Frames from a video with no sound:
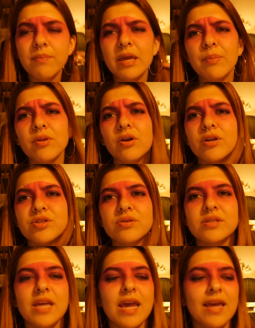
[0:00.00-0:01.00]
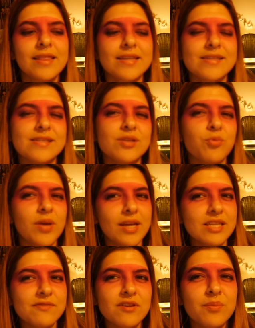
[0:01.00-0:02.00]
People are also saying this is the
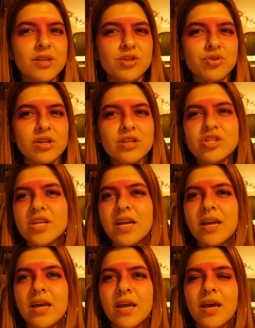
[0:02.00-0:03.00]
weakest film of the trilogy.